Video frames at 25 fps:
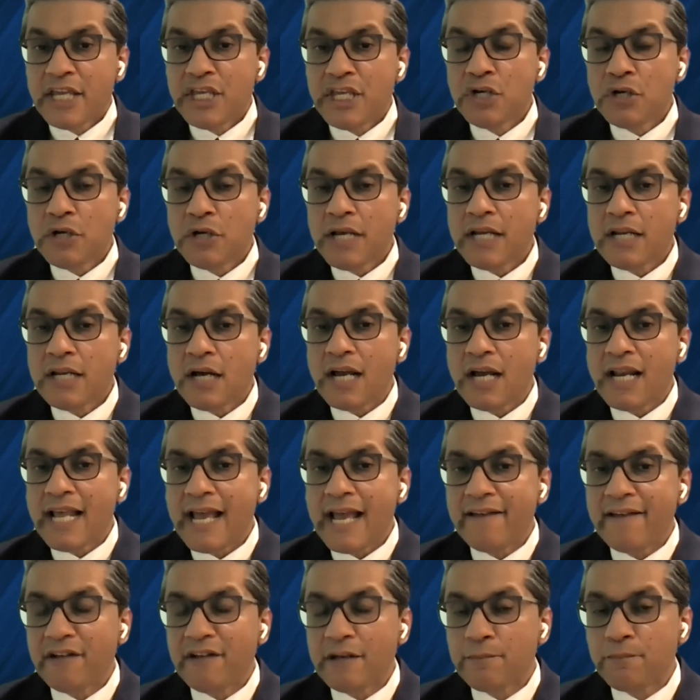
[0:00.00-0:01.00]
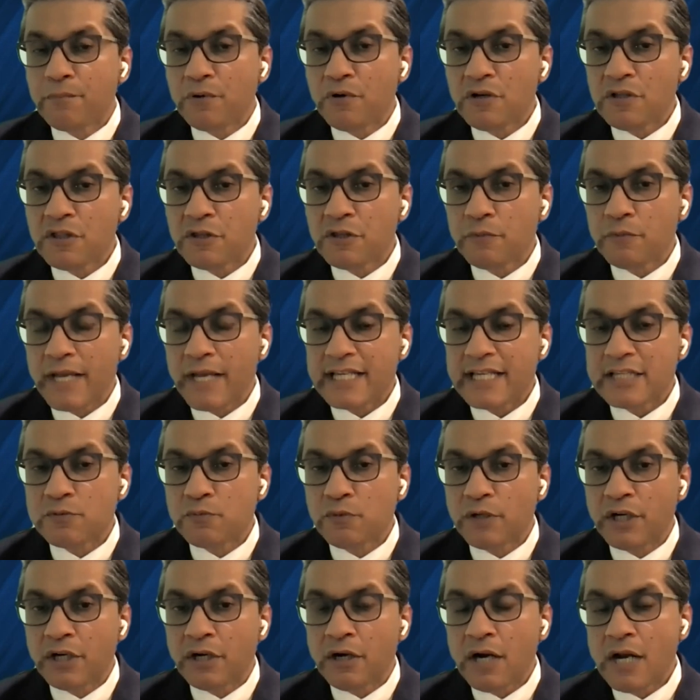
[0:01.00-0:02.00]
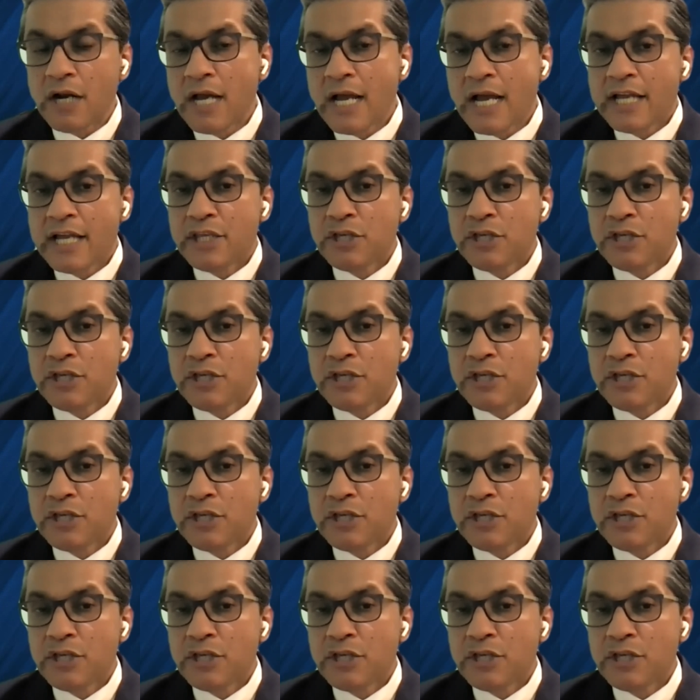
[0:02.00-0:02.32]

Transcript: You cannot have it both ways, where